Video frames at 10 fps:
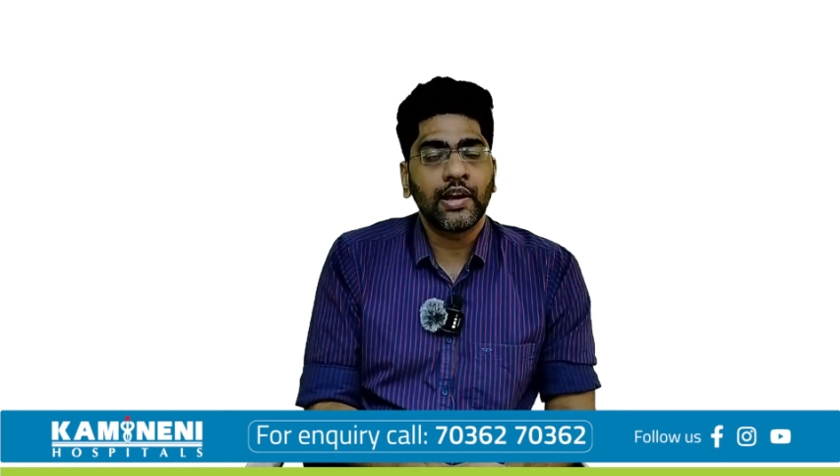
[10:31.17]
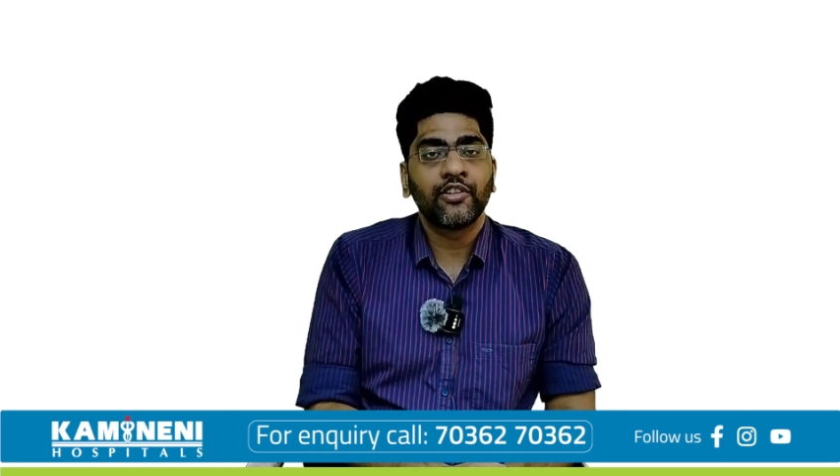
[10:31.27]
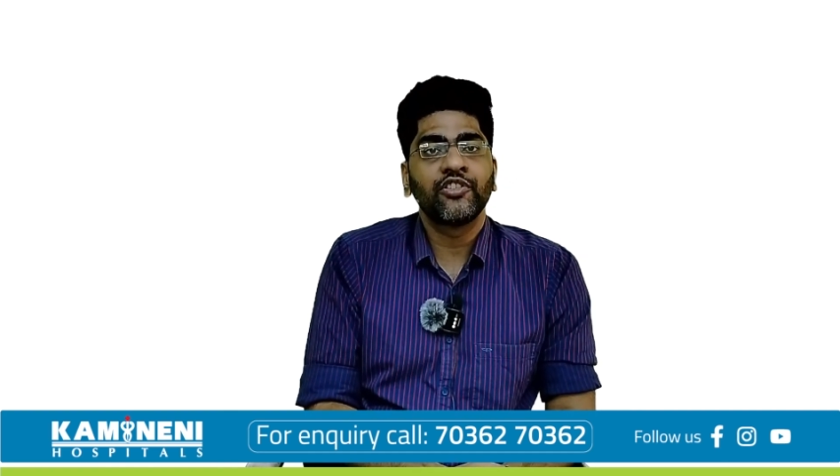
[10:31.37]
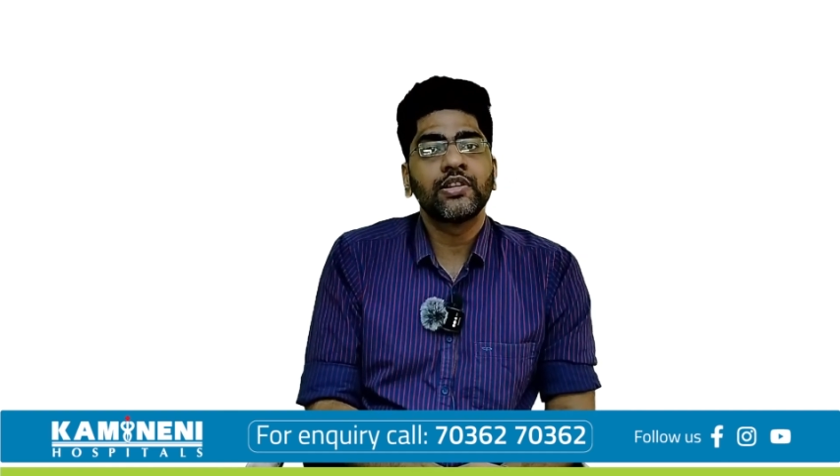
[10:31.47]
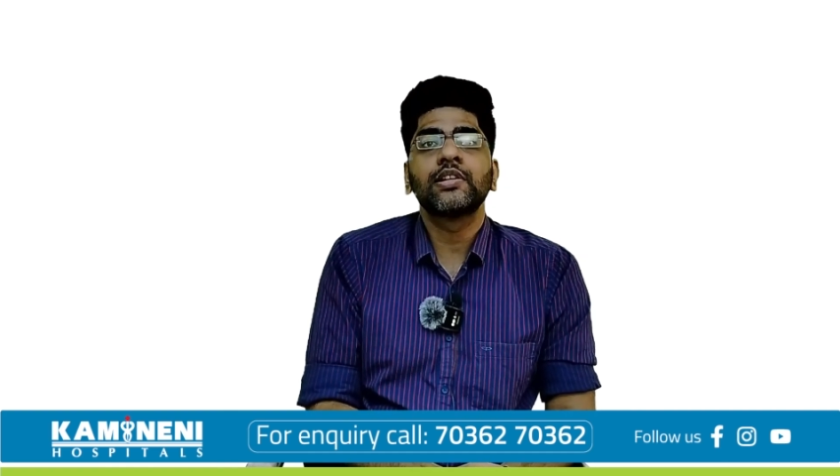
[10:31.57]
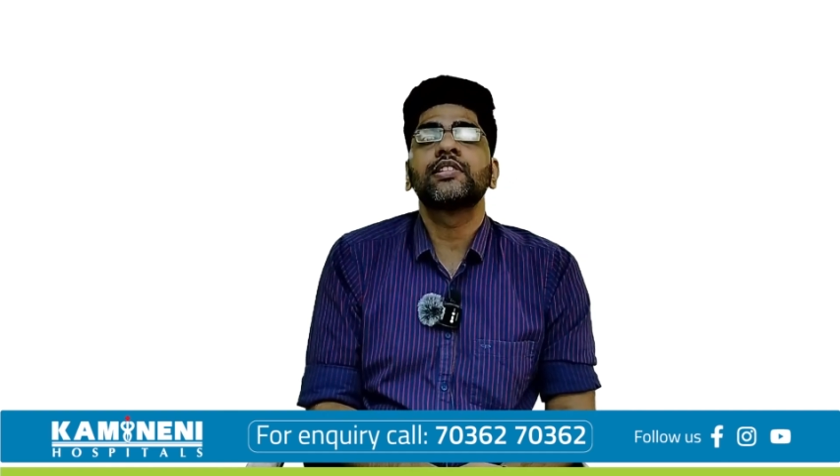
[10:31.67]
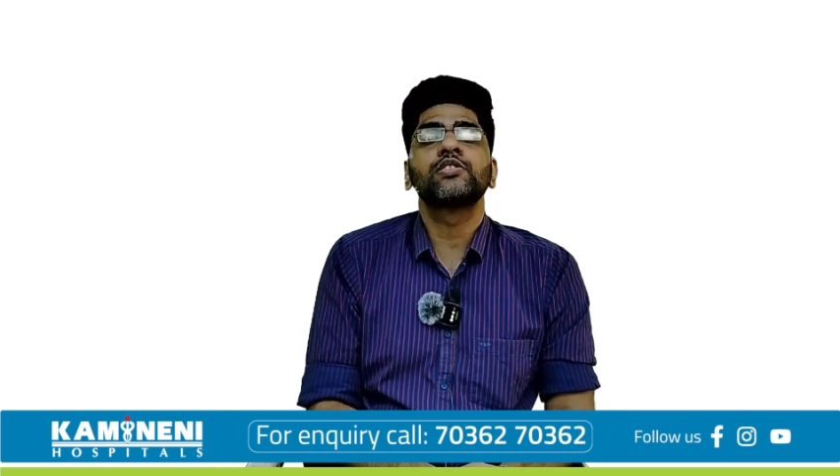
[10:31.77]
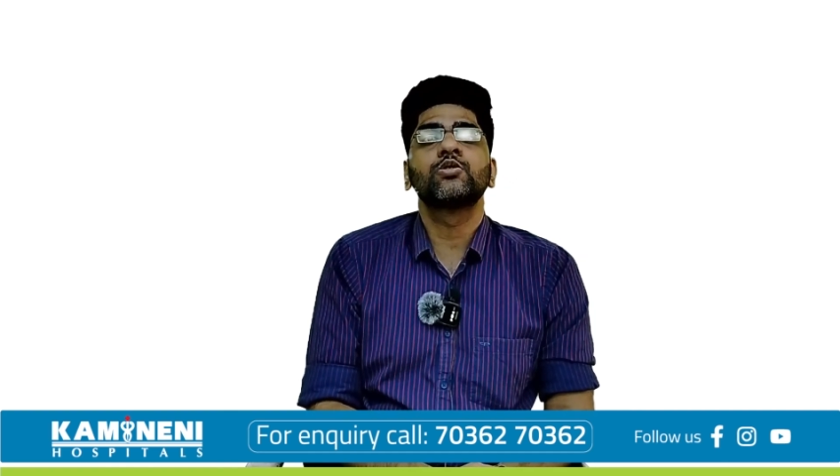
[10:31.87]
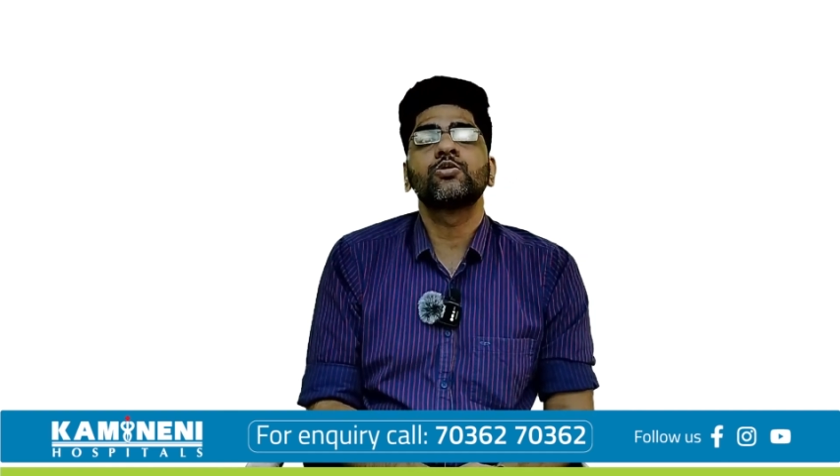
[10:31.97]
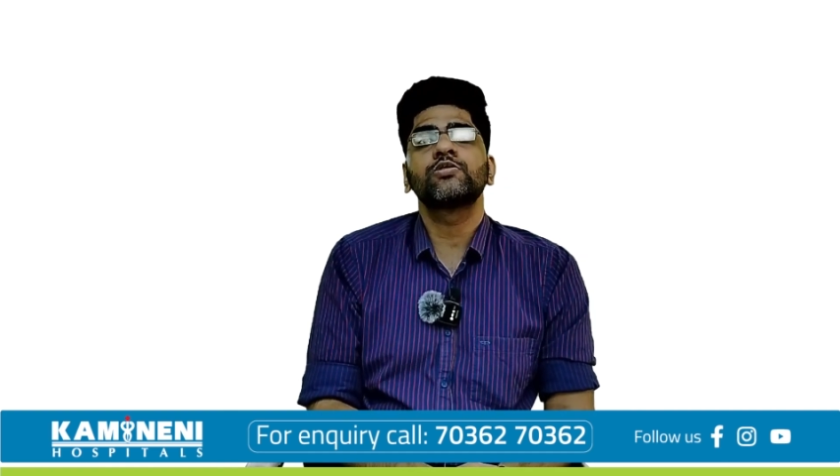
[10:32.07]
and when there
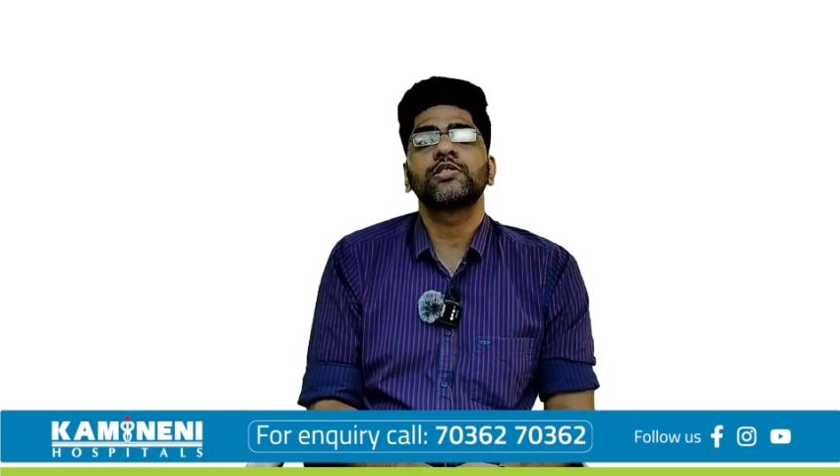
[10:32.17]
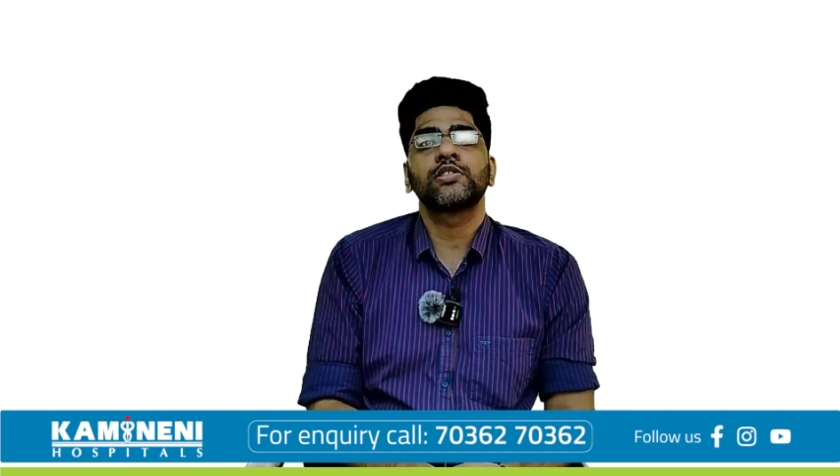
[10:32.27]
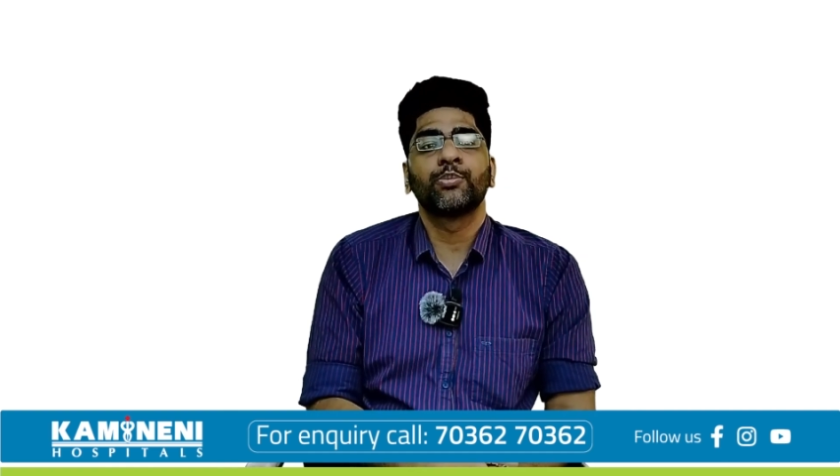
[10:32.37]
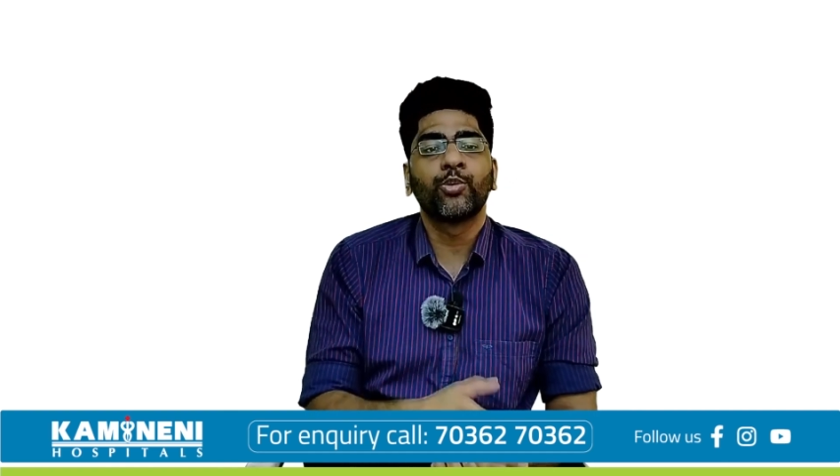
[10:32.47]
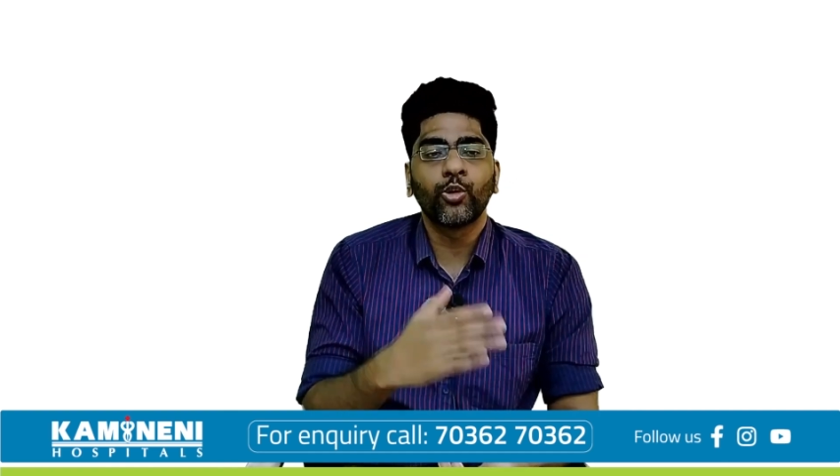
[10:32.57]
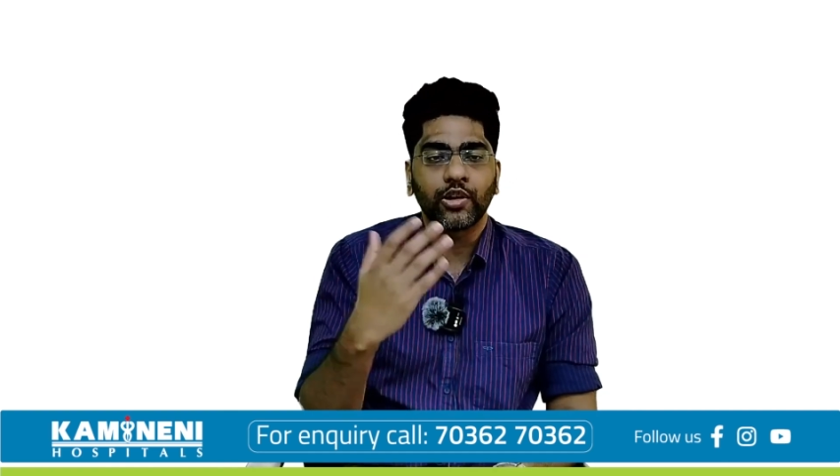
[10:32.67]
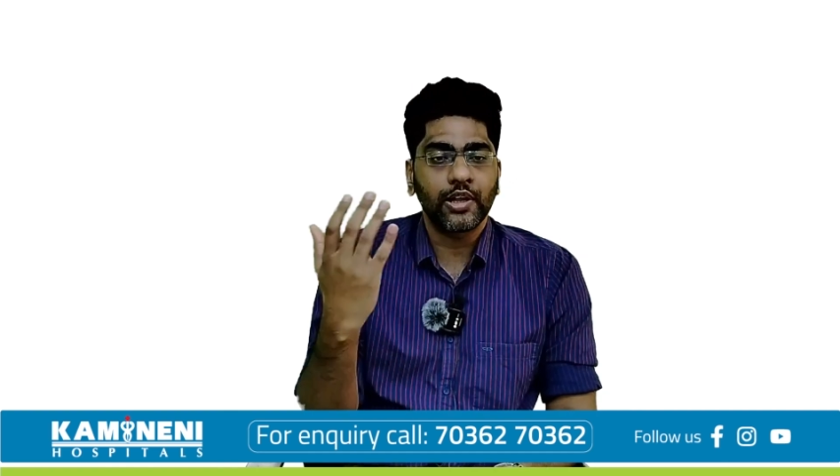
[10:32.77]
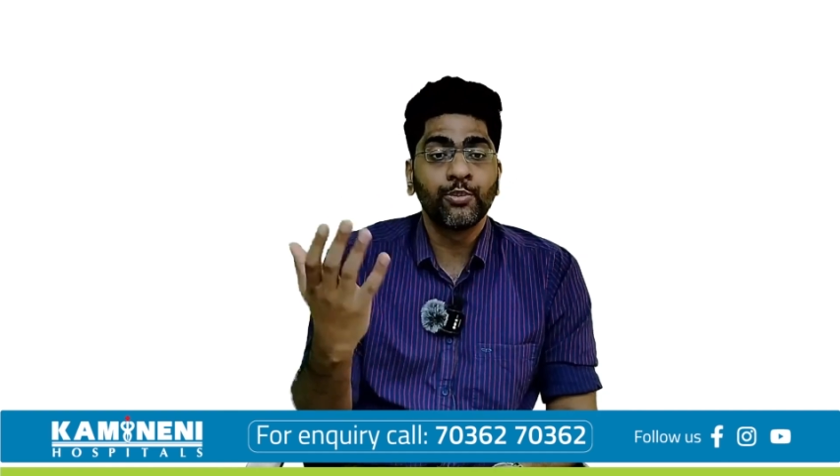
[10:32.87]
is no support,